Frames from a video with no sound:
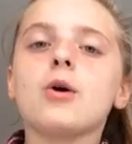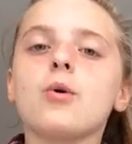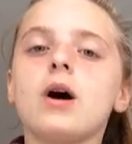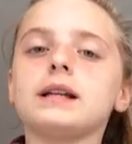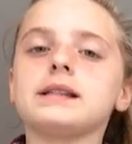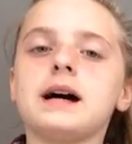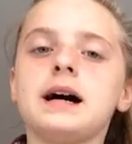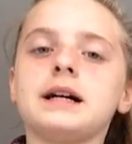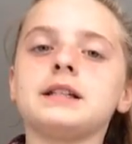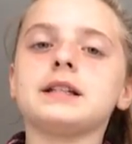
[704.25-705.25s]
quite
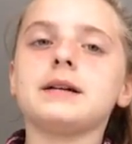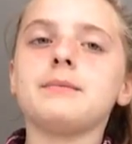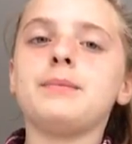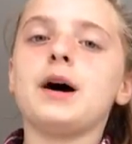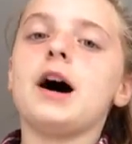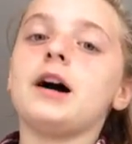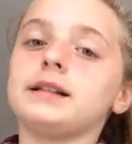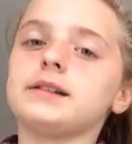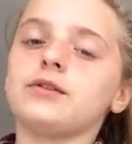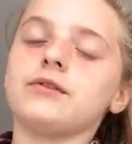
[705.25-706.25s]
sad, but I
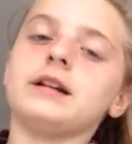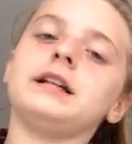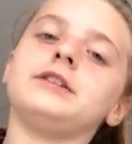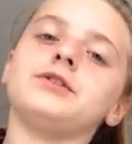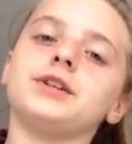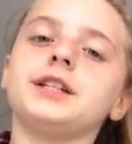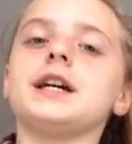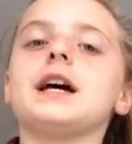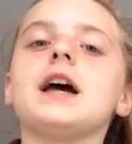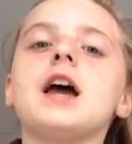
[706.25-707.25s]
still really enjoyed
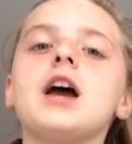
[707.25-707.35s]
it.